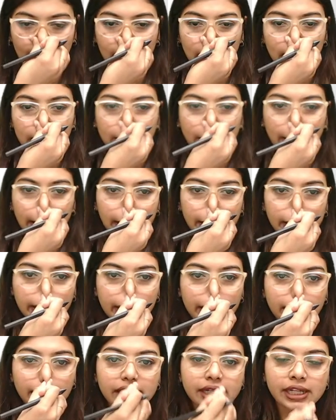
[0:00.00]
great.
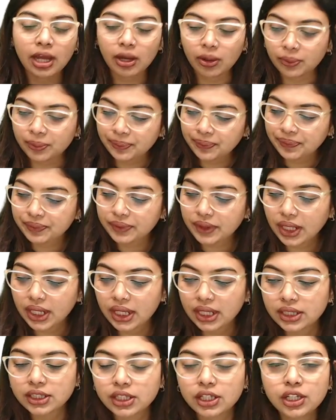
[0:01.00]
Now
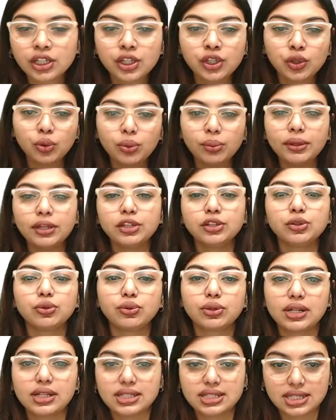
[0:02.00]
the human
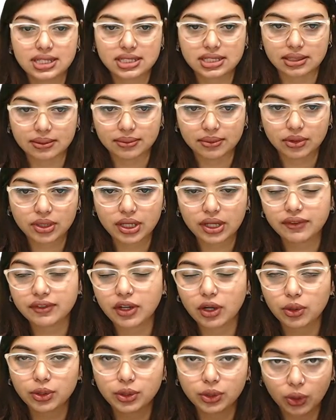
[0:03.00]
neural system. Okay, we are
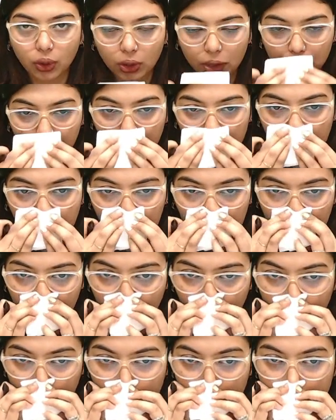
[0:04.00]
going to talk about the
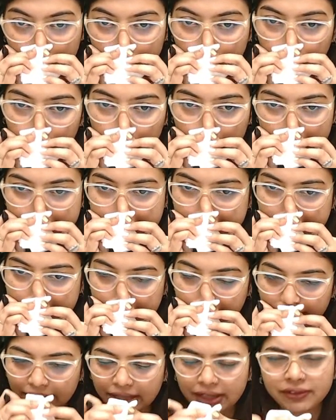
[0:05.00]
human neural
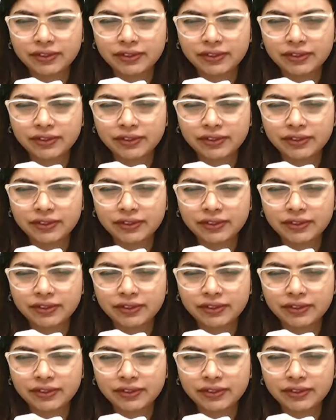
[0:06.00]
system. Like we